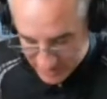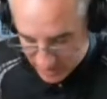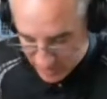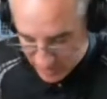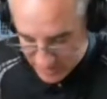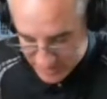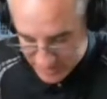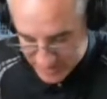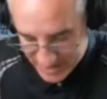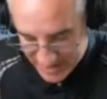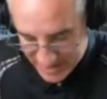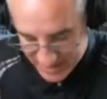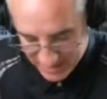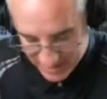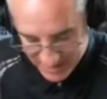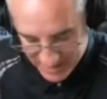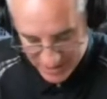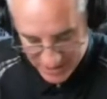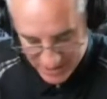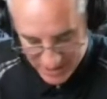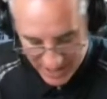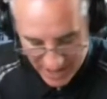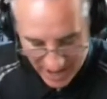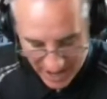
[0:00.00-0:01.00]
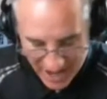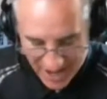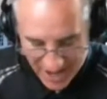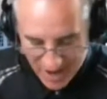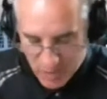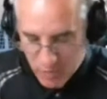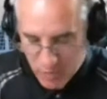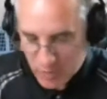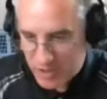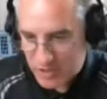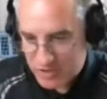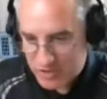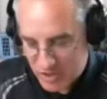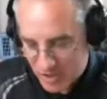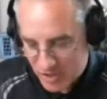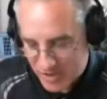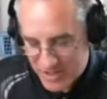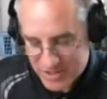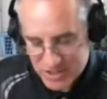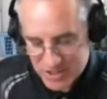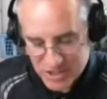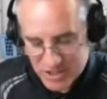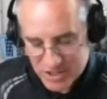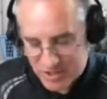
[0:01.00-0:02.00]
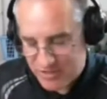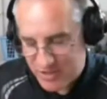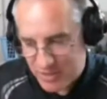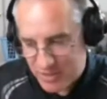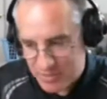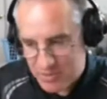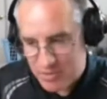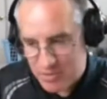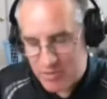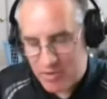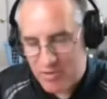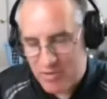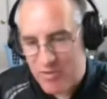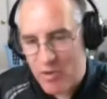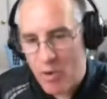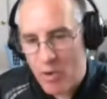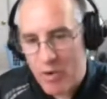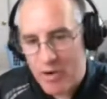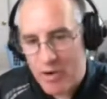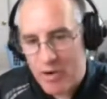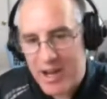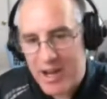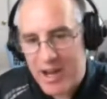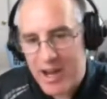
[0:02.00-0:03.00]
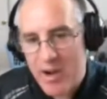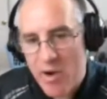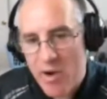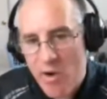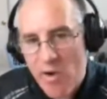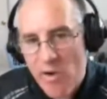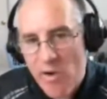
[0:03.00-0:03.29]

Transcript: tell the dailies, the at-wills, all that stuff comes from the 4E.